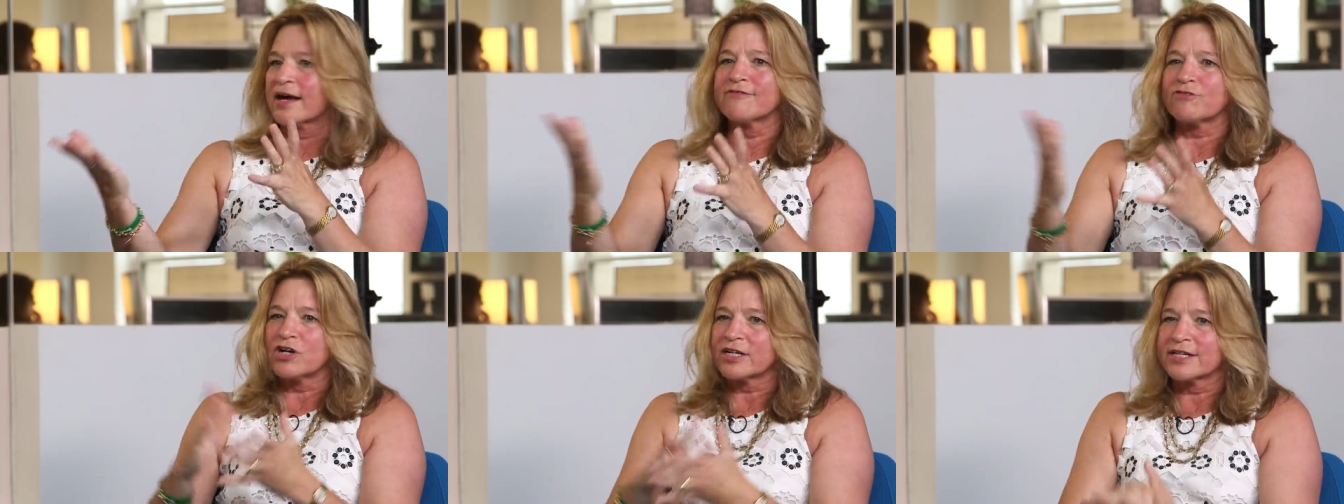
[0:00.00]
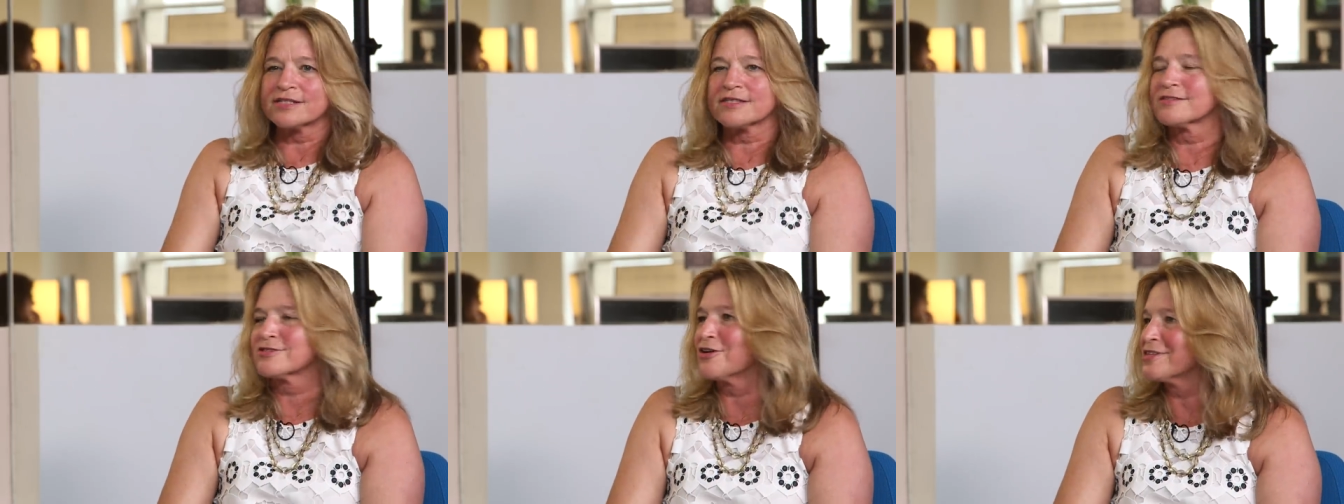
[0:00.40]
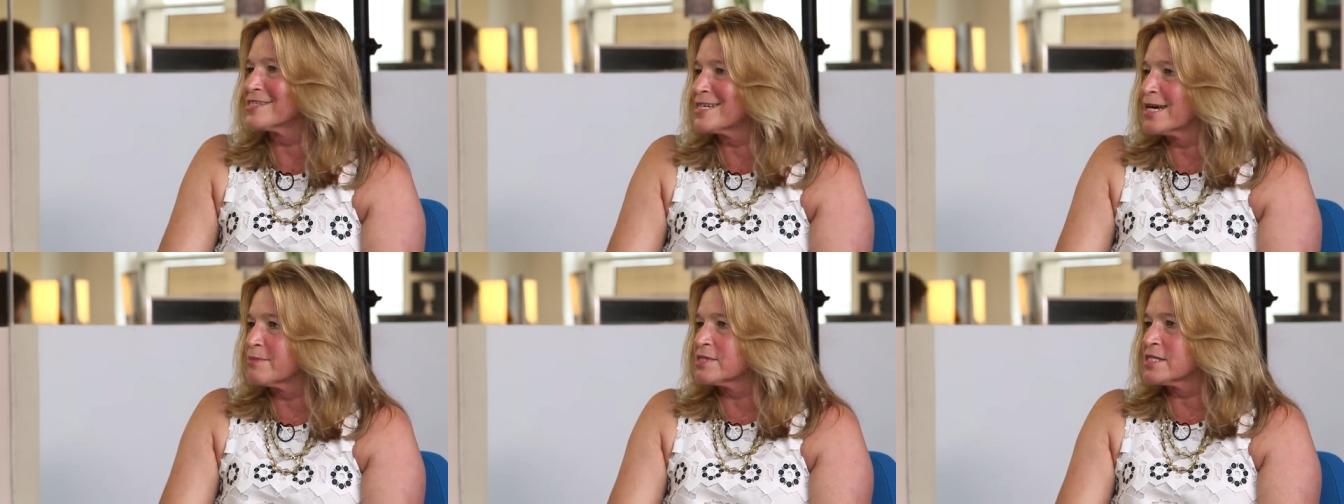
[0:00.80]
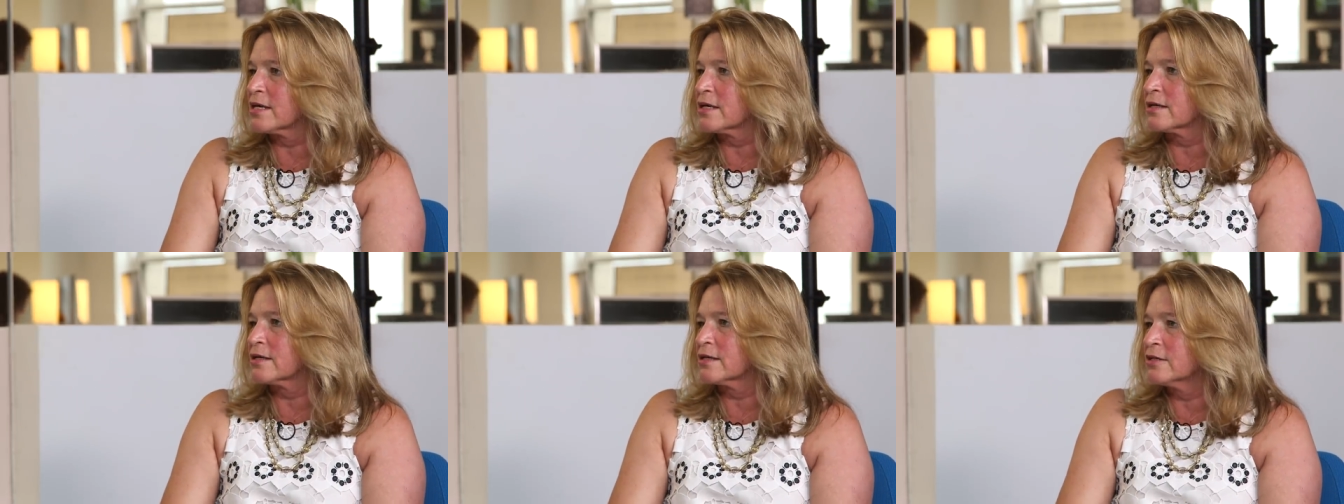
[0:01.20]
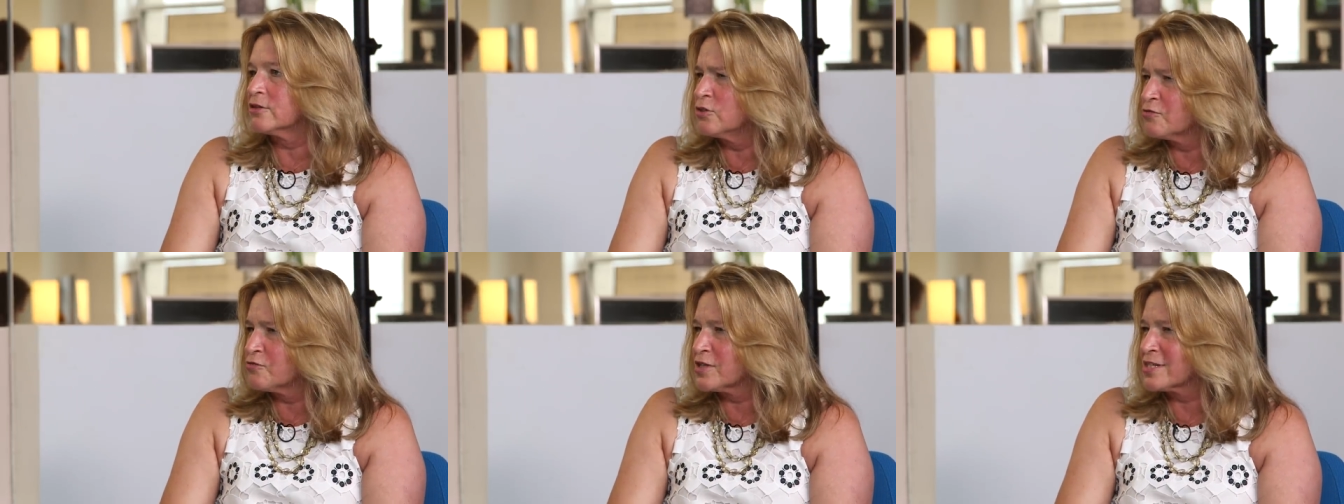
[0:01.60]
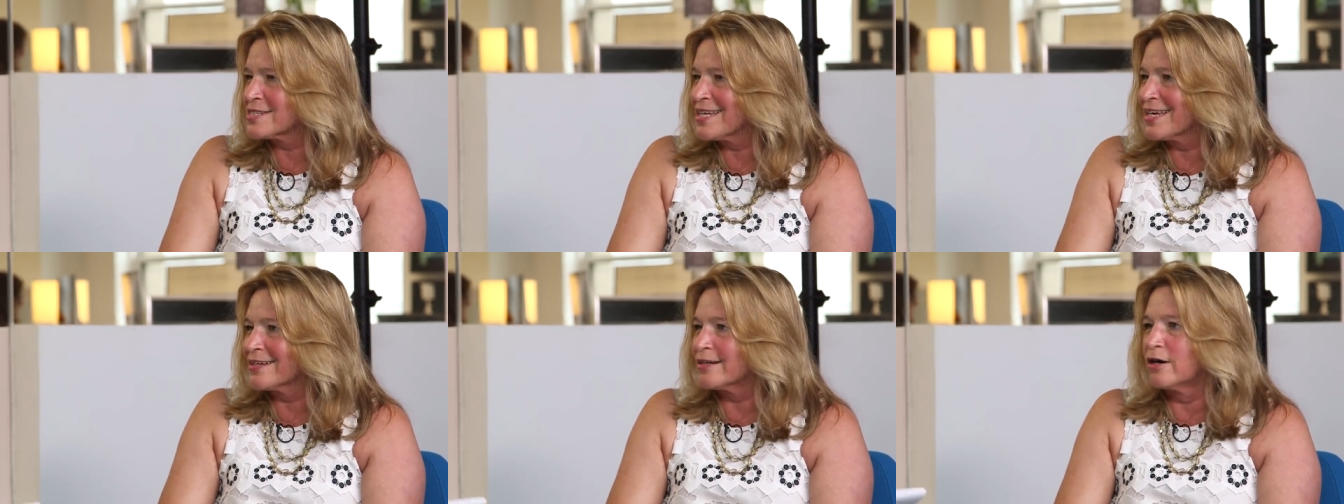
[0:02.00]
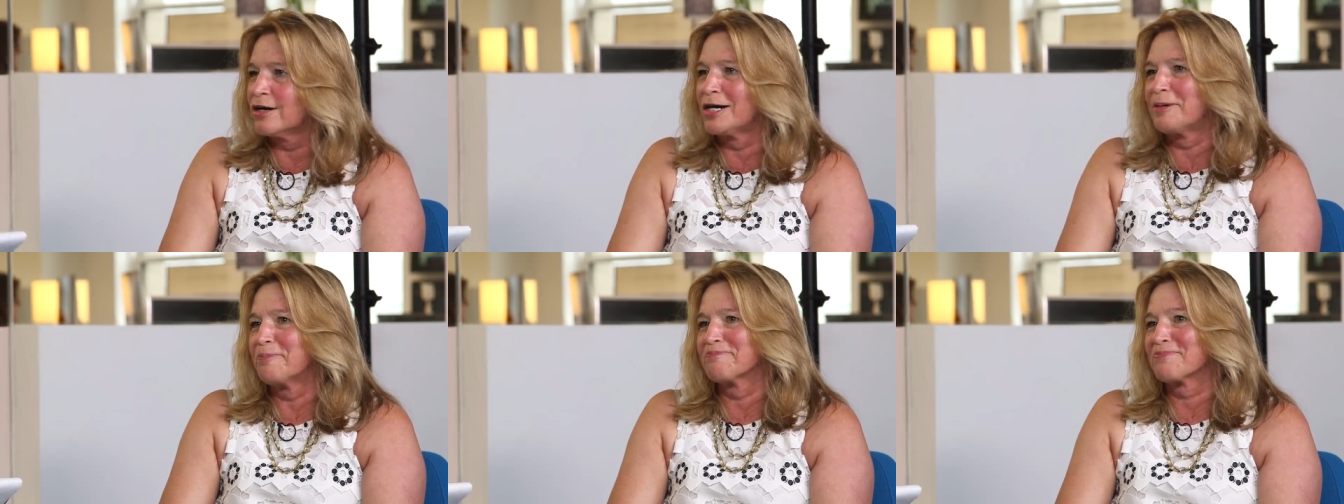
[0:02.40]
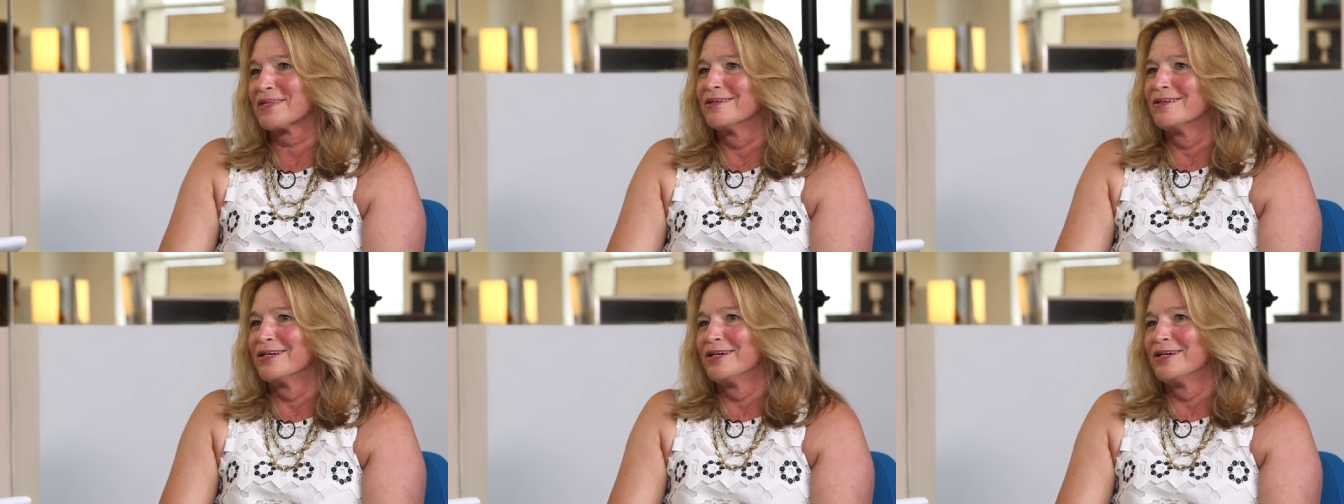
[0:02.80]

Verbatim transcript: I have audiences all the time saying, can you fix that? Um,